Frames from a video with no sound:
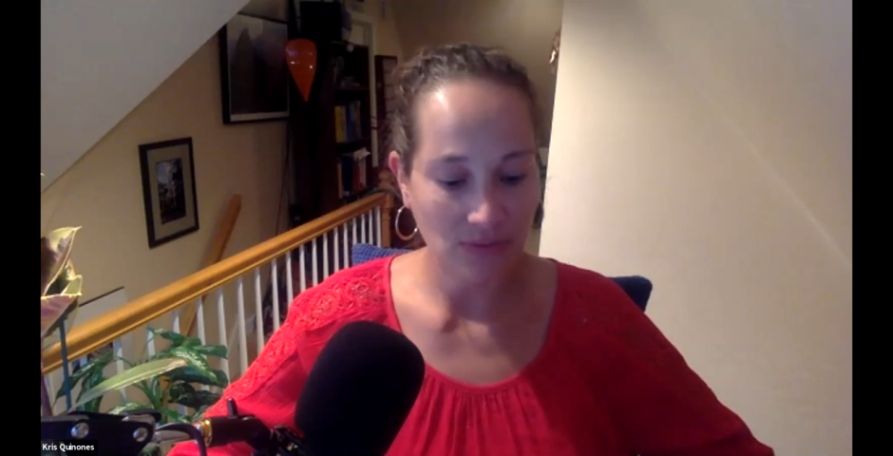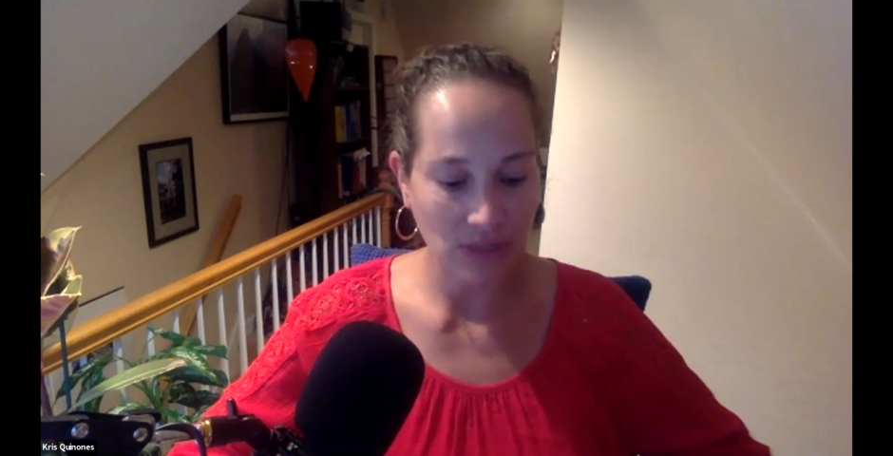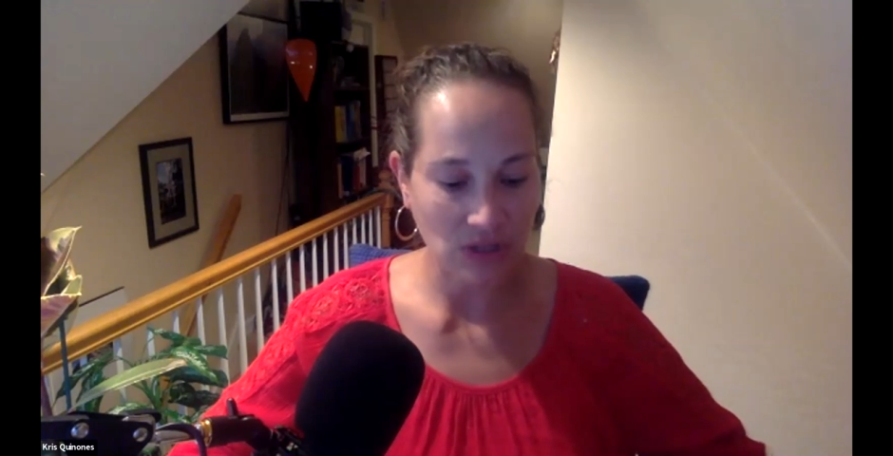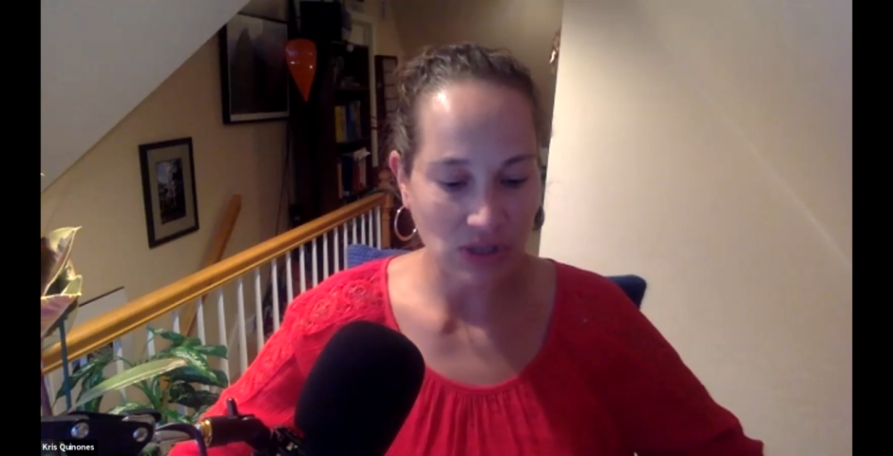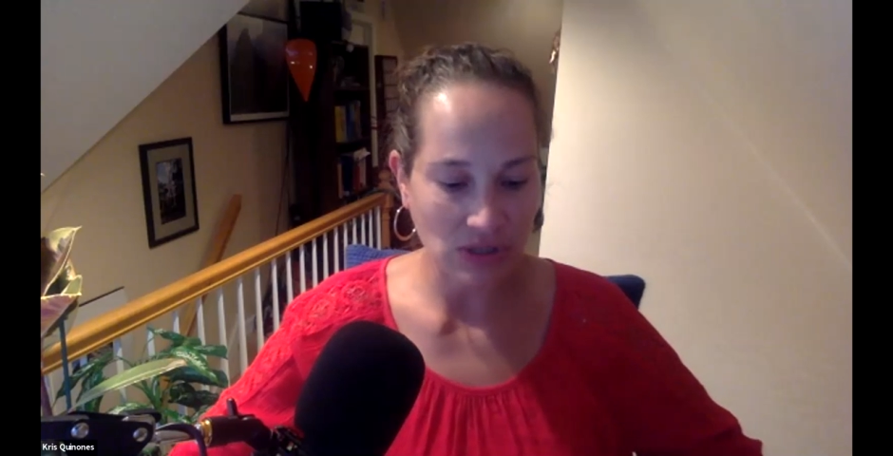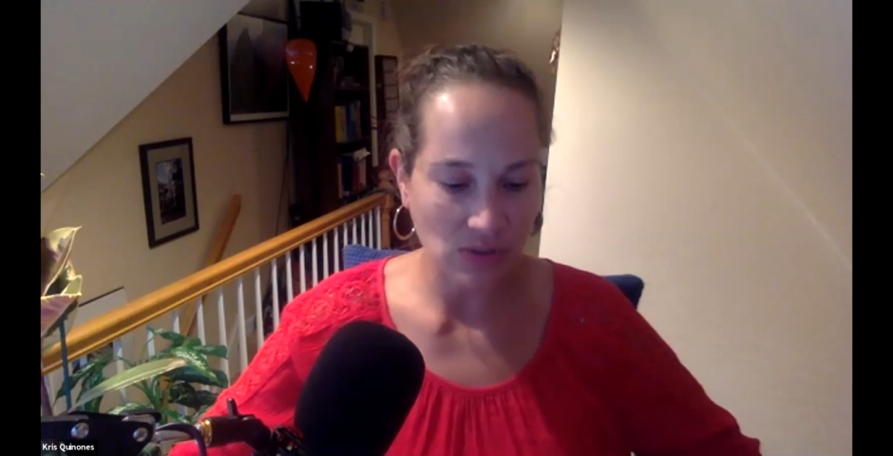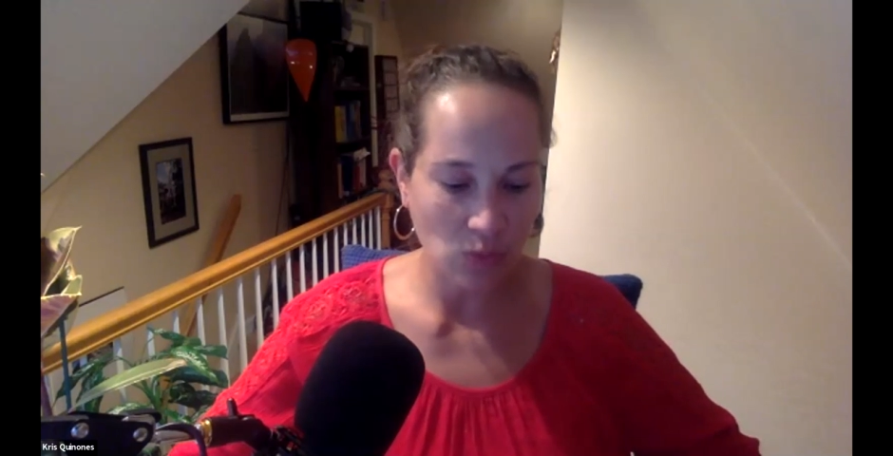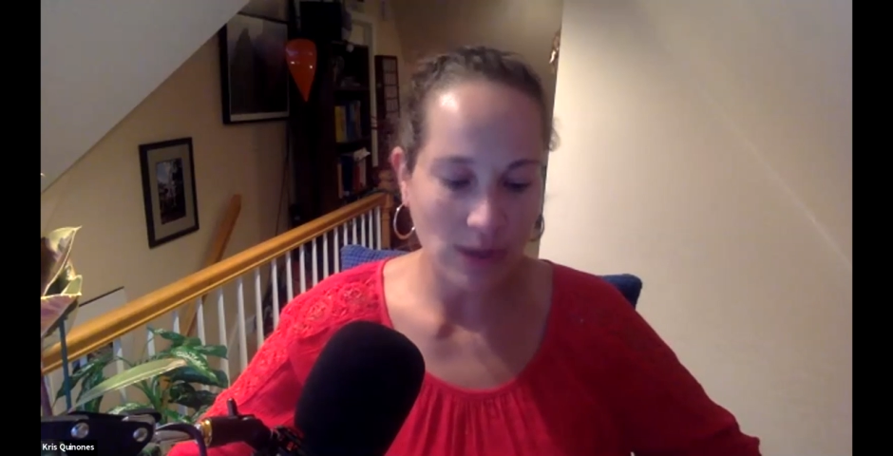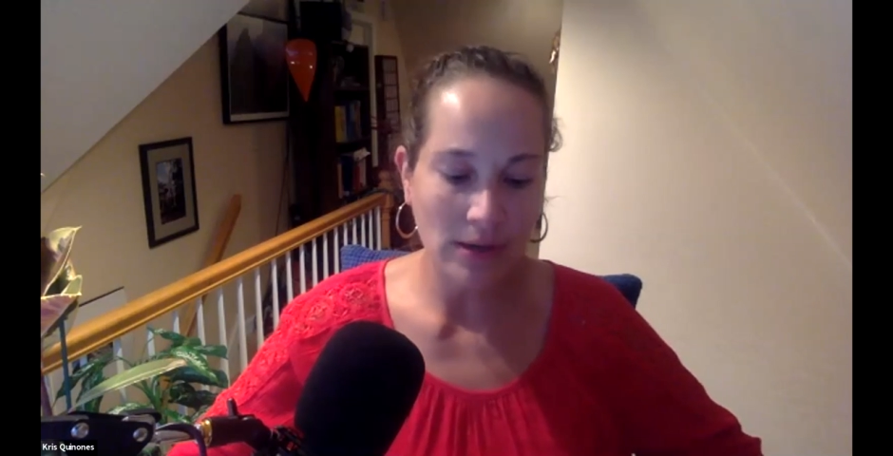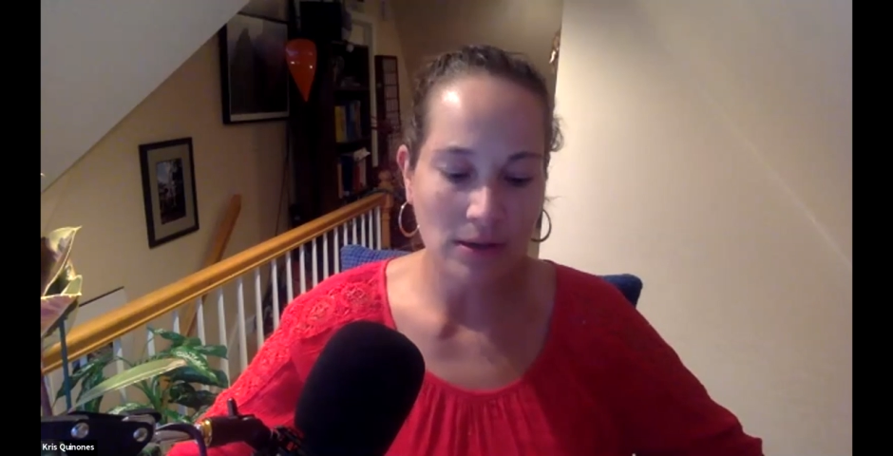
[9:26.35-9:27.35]
which is
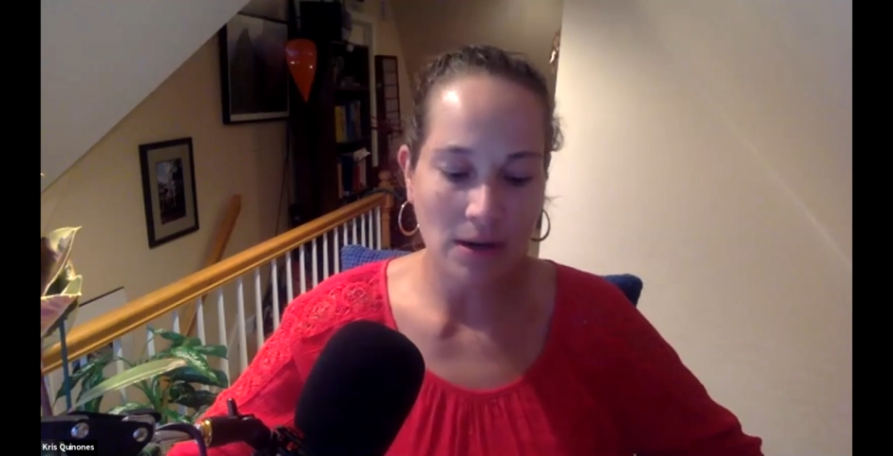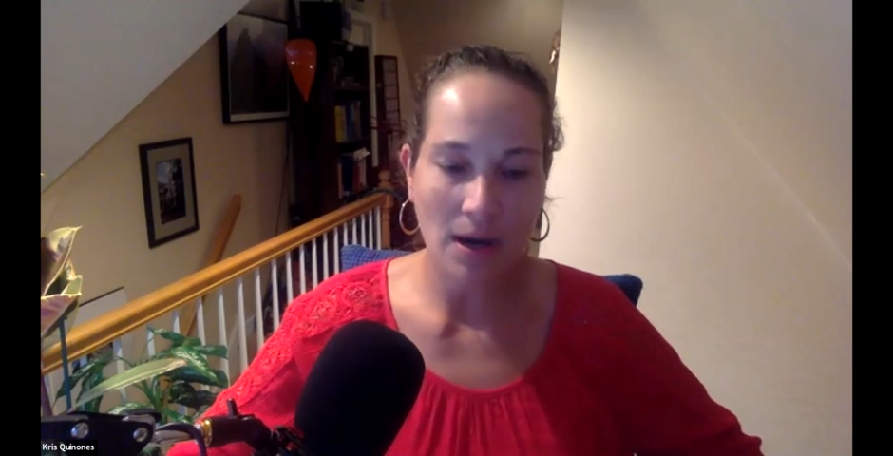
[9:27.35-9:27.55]
where